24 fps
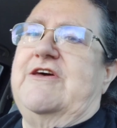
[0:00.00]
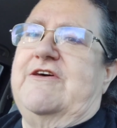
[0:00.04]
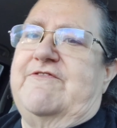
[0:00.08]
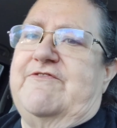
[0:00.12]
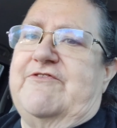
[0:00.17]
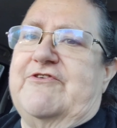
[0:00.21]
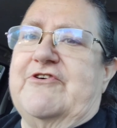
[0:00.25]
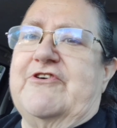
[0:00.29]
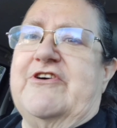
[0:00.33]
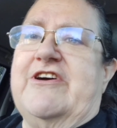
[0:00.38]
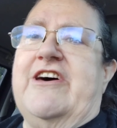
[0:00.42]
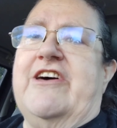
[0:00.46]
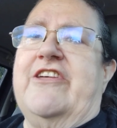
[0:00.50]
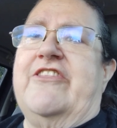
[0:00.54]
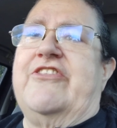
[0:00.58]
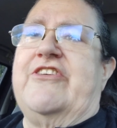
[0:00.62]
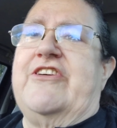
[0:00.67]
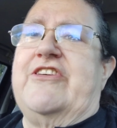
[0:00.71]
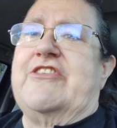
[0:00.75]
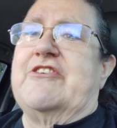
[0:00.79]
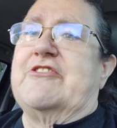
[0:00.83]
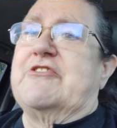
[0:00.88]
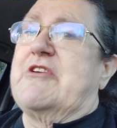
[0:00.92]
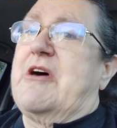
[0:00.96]
If you're
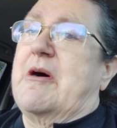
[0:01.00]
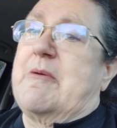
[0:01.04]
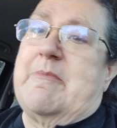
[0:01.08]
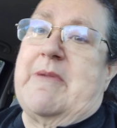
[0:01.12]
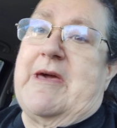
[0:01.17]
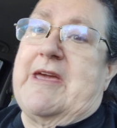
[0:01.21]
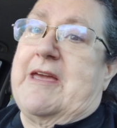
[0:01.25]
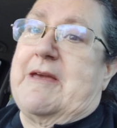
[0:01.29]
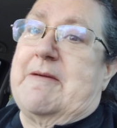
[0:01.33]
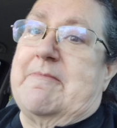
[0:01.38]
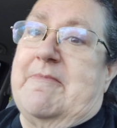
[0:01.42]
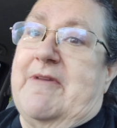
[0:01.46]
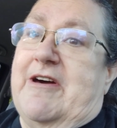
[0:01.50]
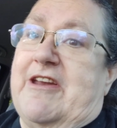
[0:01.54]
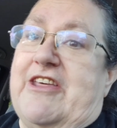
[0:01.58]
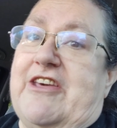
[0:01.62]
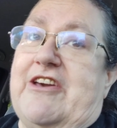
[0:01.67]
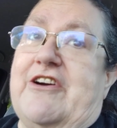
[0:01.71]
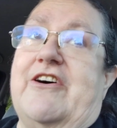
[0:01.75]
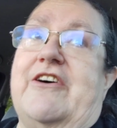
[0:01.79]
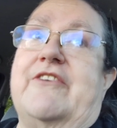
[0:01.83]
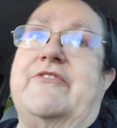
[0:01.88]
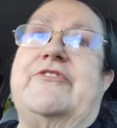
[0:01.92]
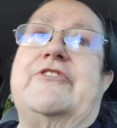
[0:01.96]
healthy, they're not making
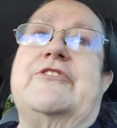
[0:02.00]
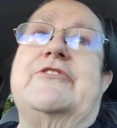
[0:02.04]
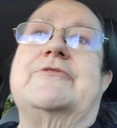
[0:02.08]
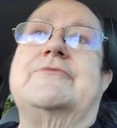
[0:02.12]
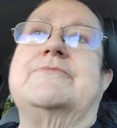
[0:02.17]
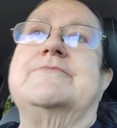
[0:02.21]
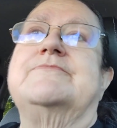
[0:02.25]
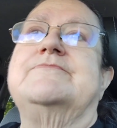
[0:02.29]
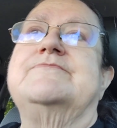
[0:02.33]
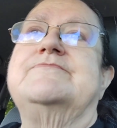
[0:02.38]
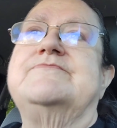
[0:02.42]
money off you.